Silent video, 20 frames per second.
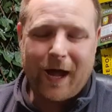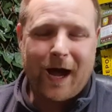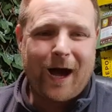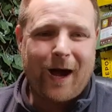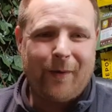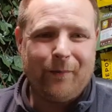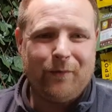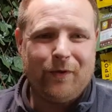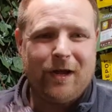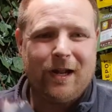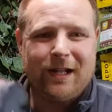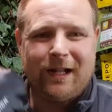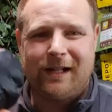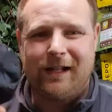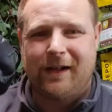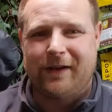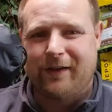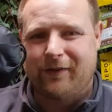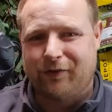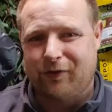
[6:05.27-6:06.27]
I'm really
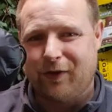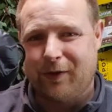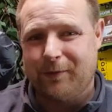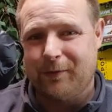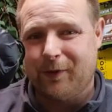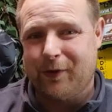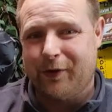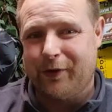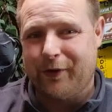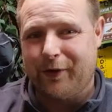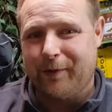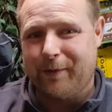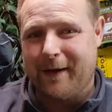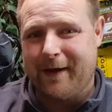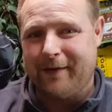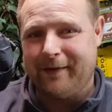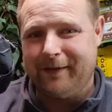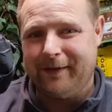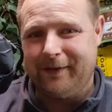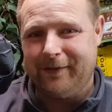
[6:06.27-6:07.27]
glad I saw him going on
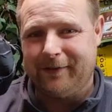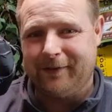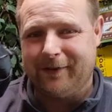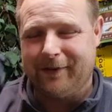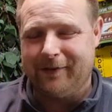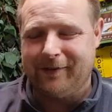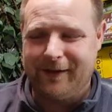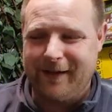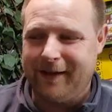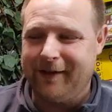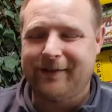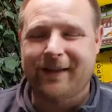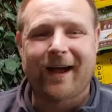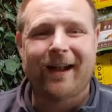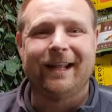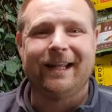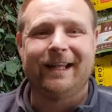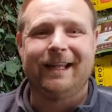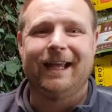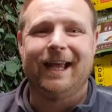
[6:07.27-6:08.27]
about these, because these are
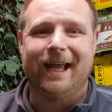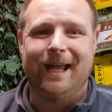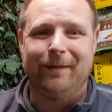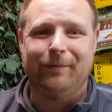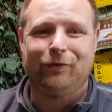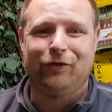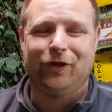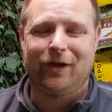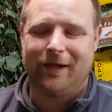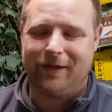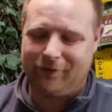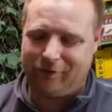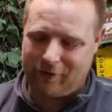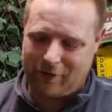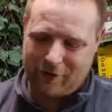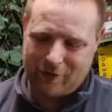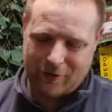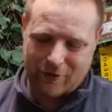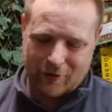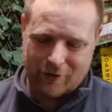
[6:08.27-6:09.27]
a game changer.
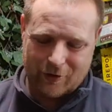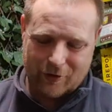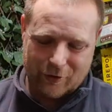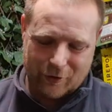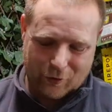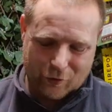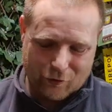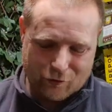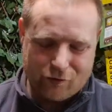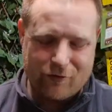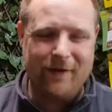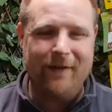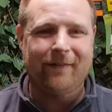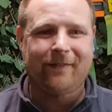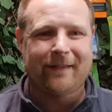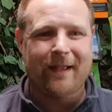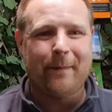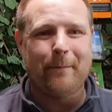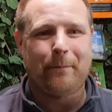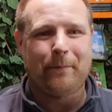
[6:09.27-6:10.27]
one hundred and
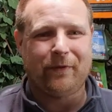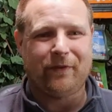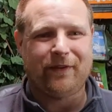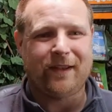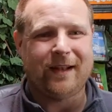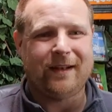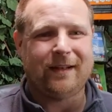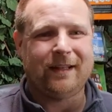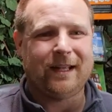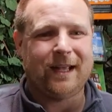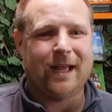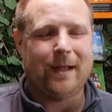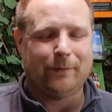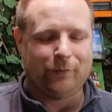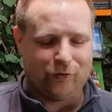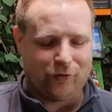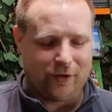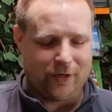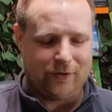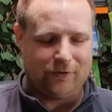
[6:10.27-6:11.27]
ten percent game
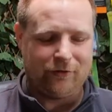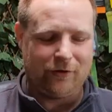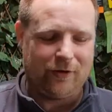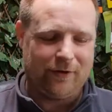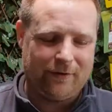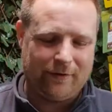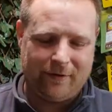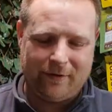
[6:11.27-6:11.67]
changer.